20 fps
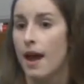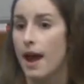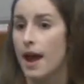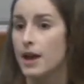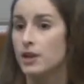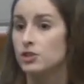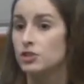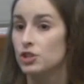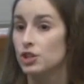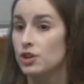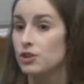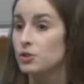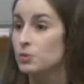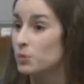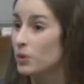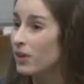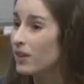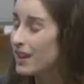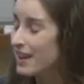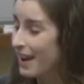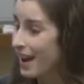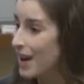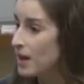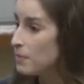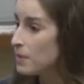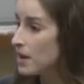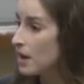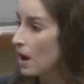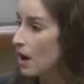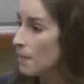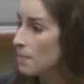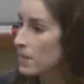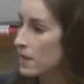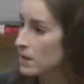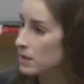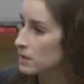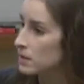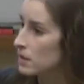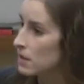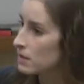And church really can become
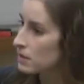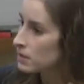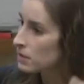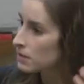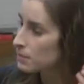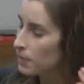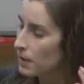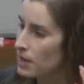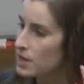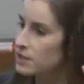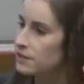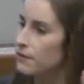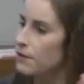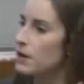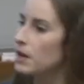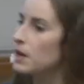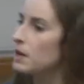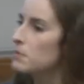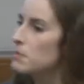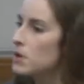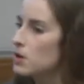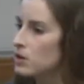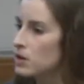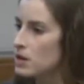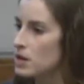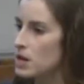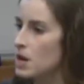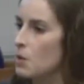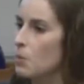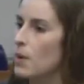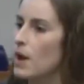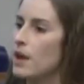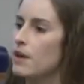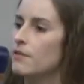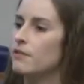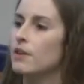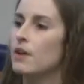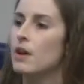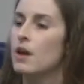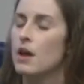this, this place for community, a way
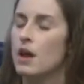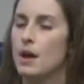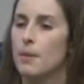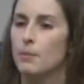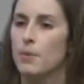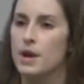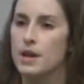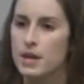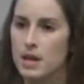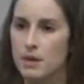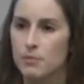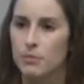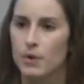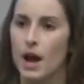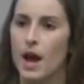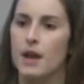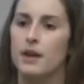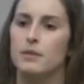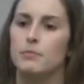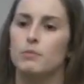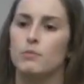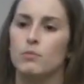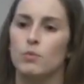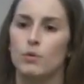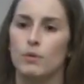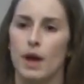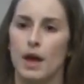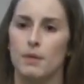of breaking bread and,